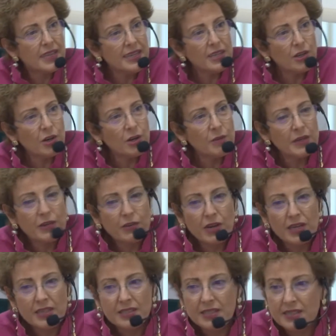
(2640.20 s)
an economic
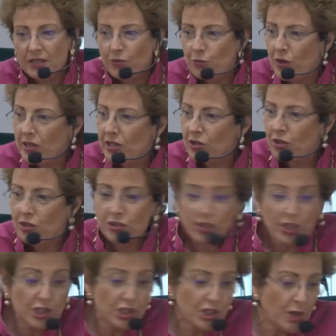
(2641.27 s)
crisis in one
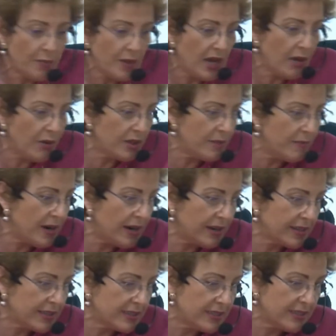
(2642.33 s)
country, somehow the
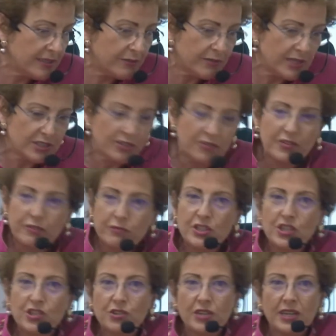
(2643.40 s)
markets in the rest of the
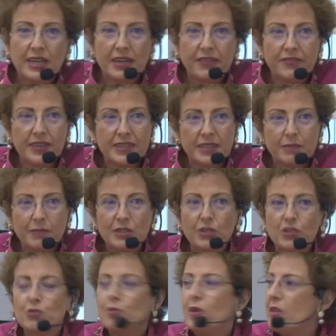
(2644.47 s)
region get affected
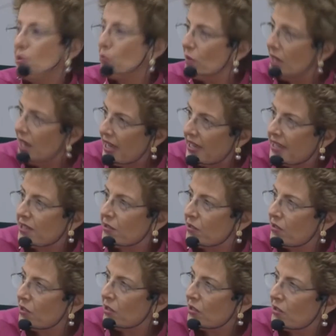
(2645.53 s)
because whether we like it or
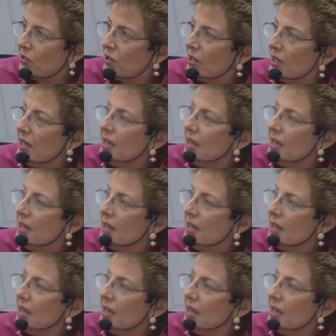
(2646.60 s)
not,